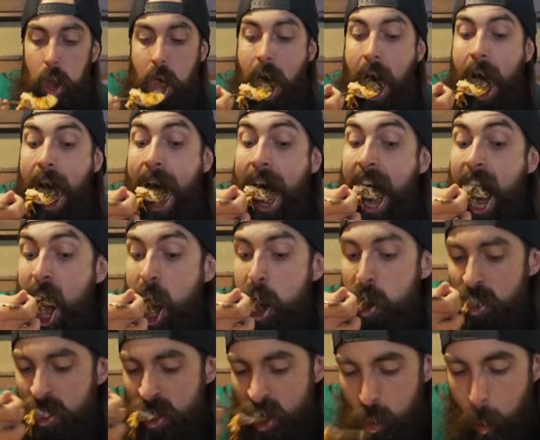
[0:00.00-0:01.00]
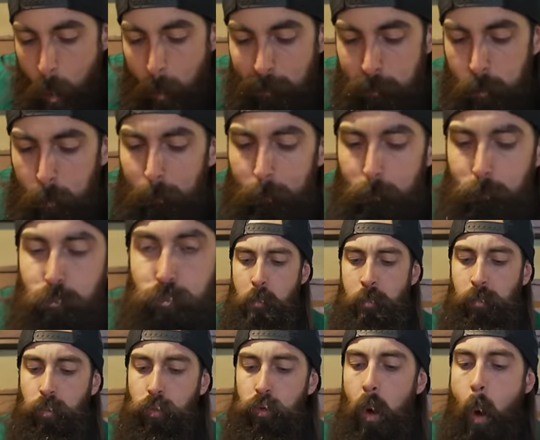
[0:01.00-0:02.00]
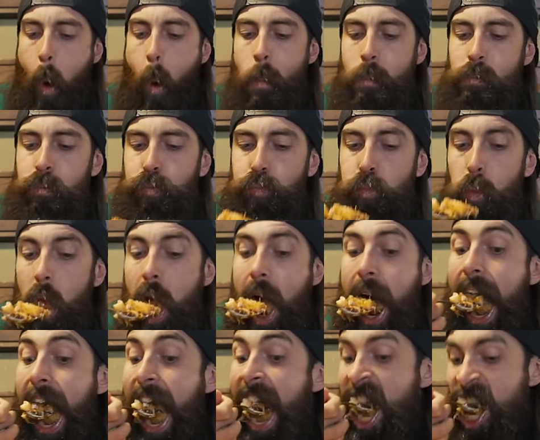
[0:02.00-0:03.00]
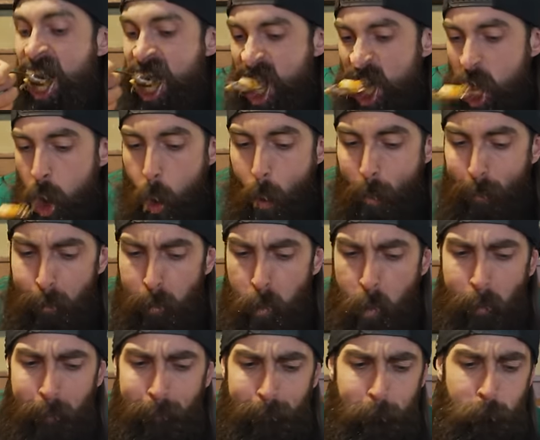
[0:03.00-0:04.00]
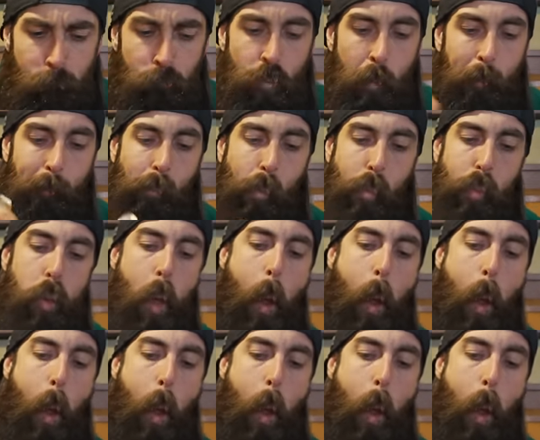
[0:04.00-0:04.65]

Not foot and mouth like the disease. I'll be exploring